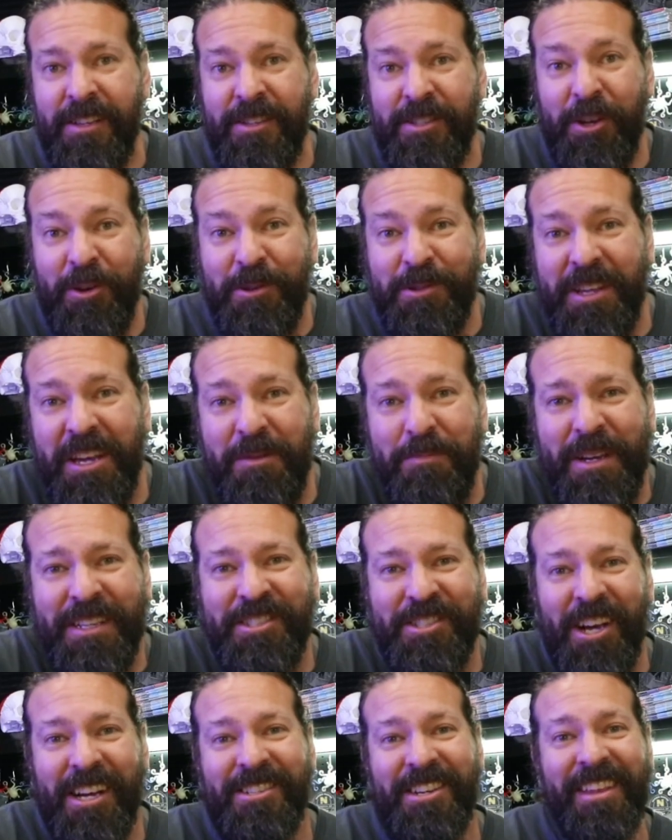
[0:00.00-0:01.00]
So who's going to
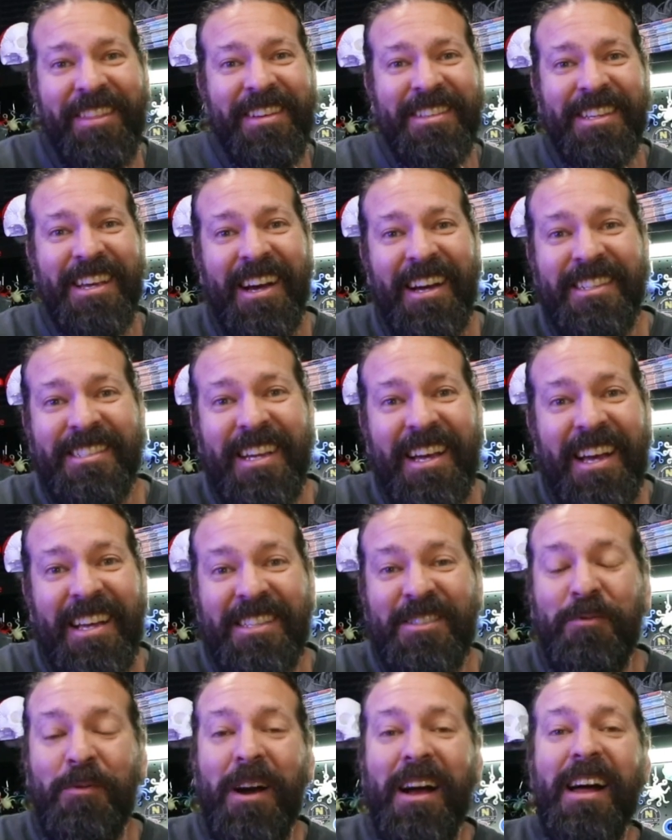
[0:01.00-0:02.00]
be judging this
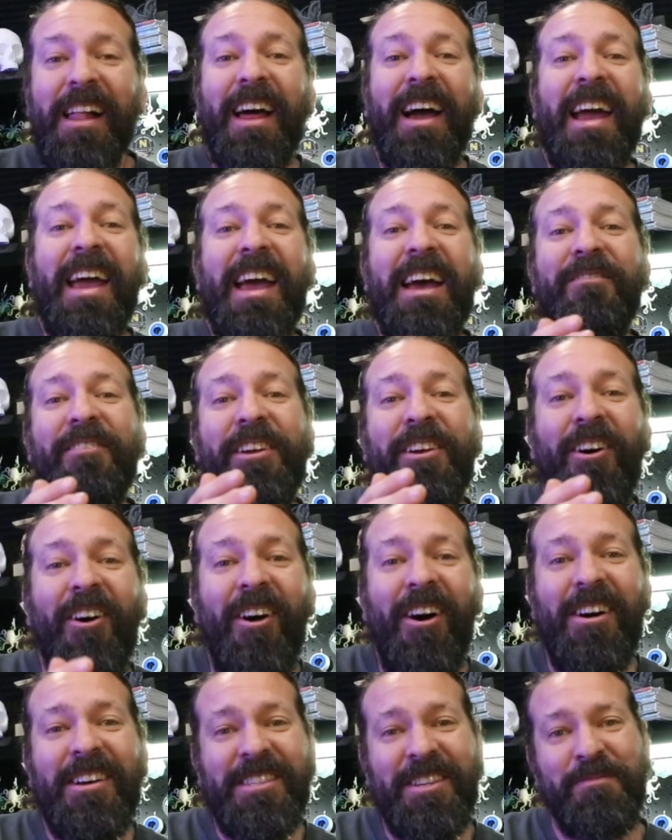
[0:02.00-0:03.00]
contest? Well, I have an
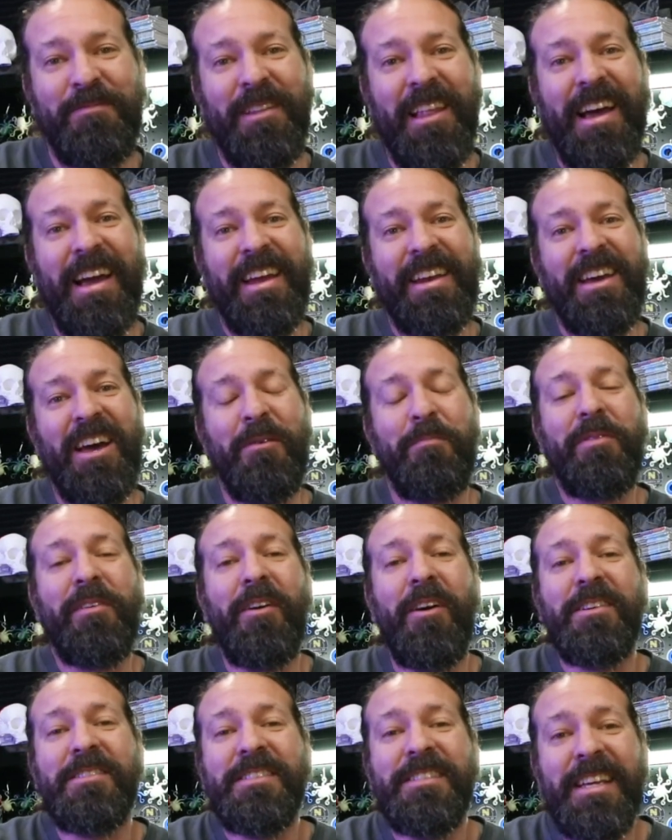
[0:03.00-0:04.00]
awesome lineup.
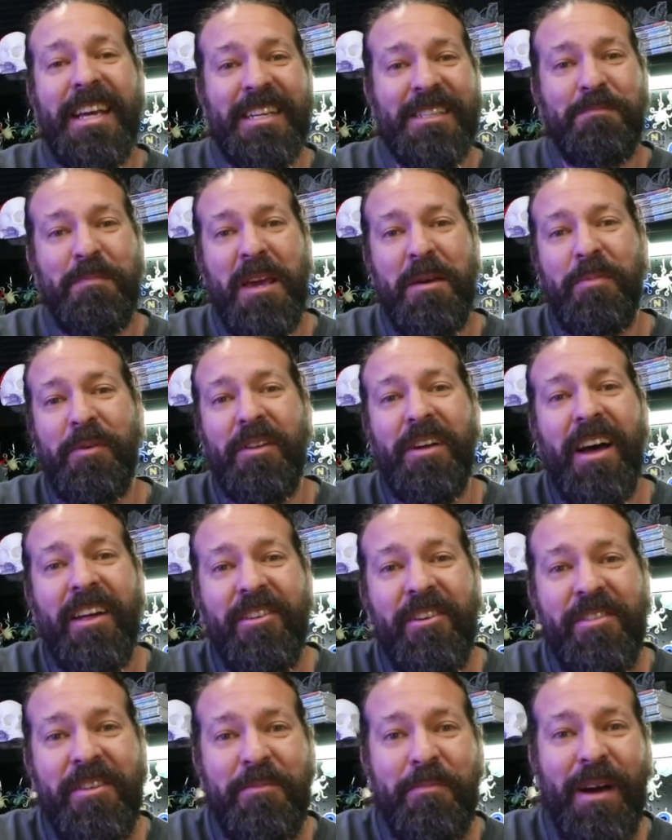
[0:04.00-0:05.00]
There are six people
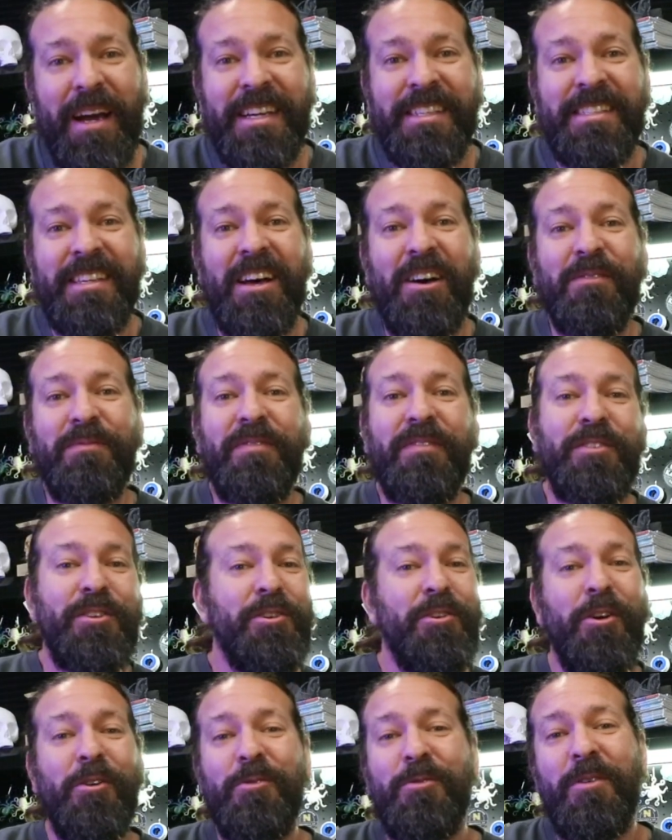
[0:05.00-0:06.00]
other than myself.
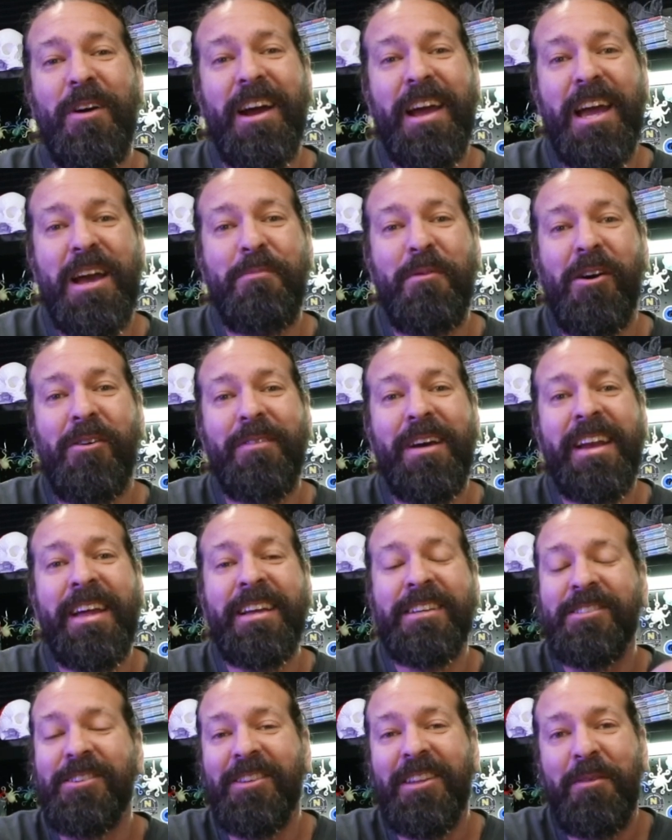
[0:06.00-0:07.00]
You know who I am
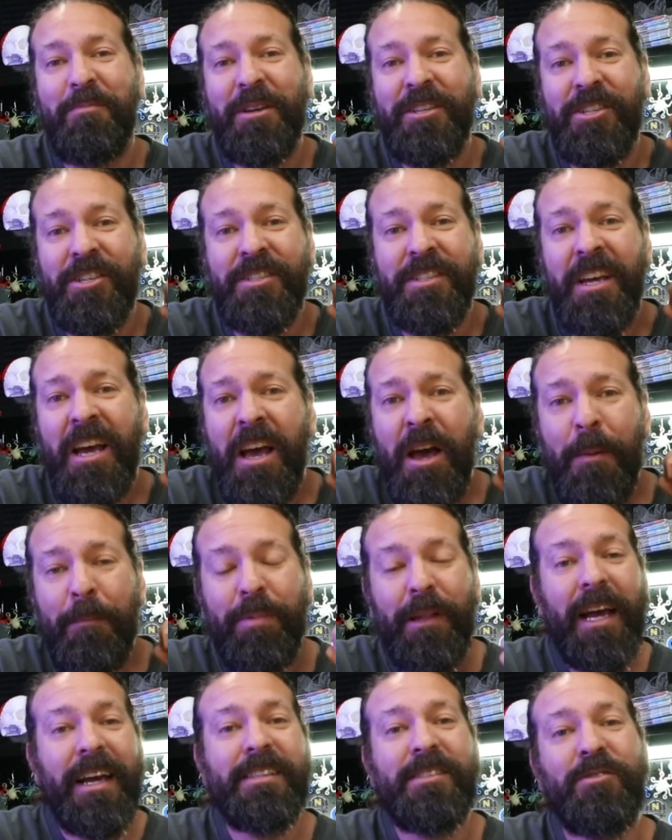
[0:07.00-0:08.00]
already, so let me just
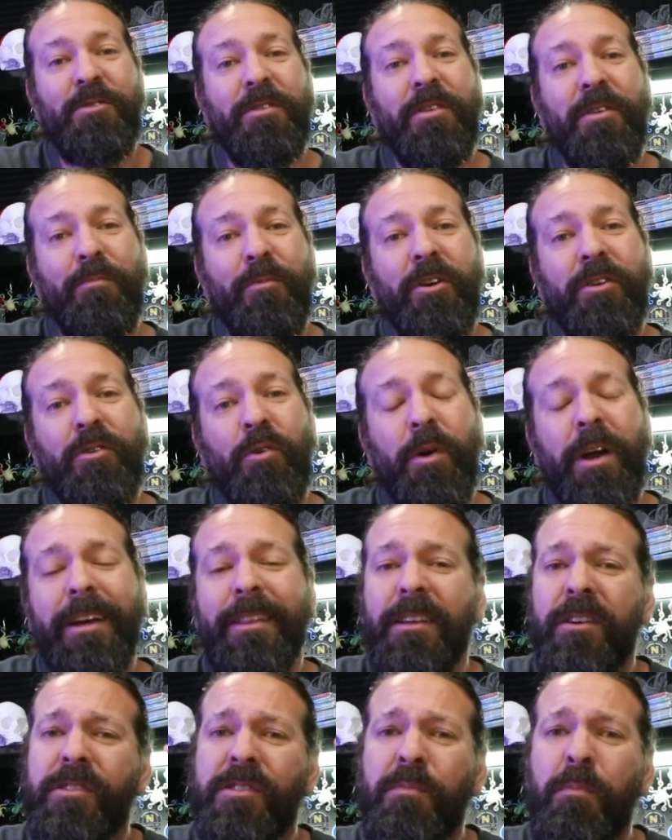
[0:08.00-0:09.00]
blast through them real
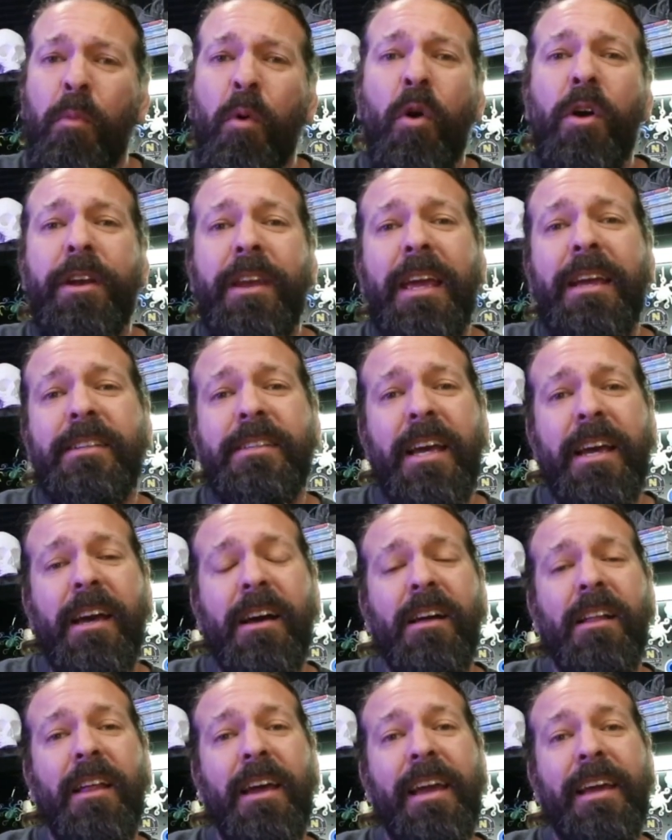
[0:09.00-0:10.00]
quick. There's more
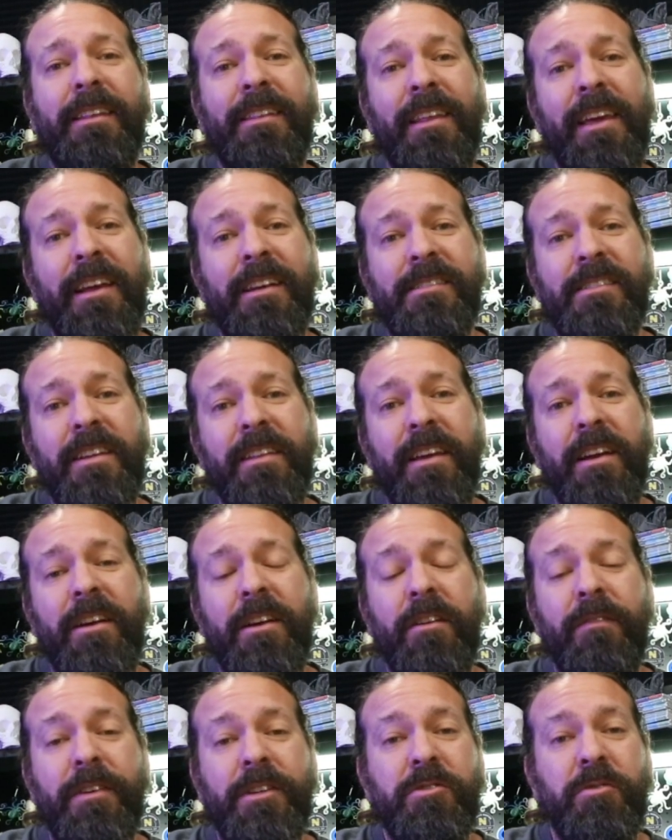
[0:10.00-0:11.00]
detail and links to their
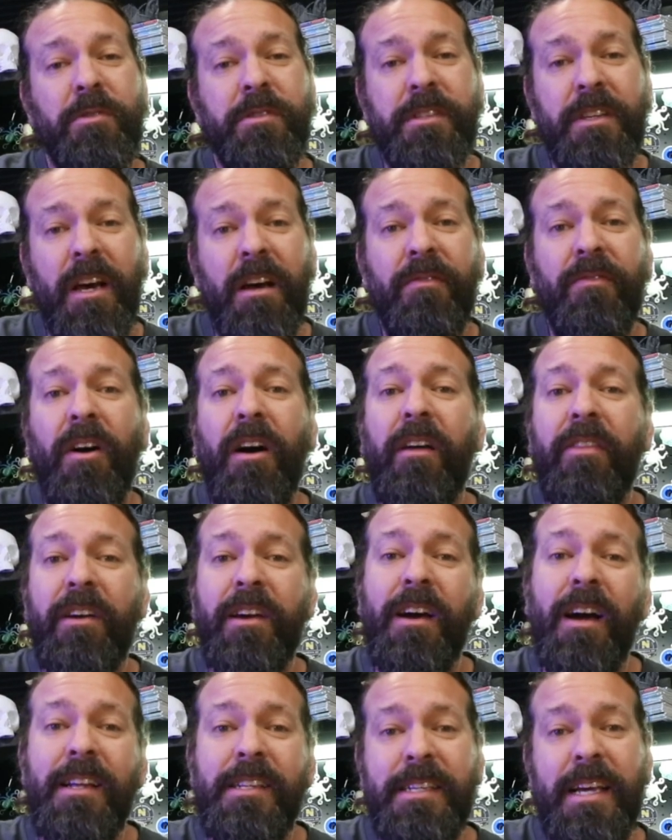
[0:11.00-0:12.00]
individual stuff on the
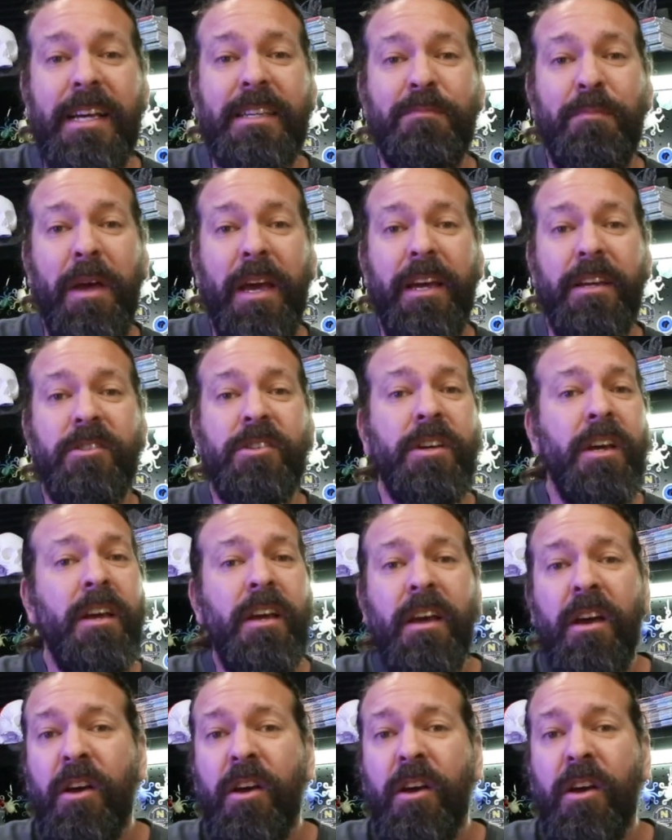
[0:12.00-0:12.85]
contest page.